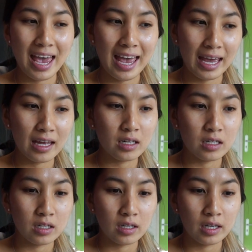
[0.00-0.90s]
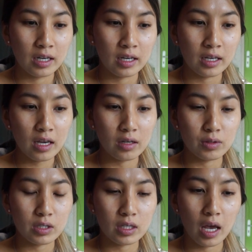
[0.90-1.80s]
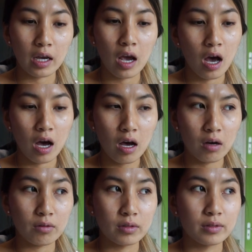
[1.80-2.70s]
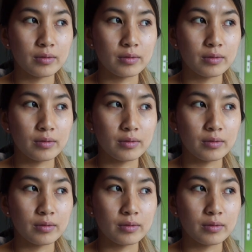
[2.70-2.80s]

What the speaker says: And yeah, he was just like, oh,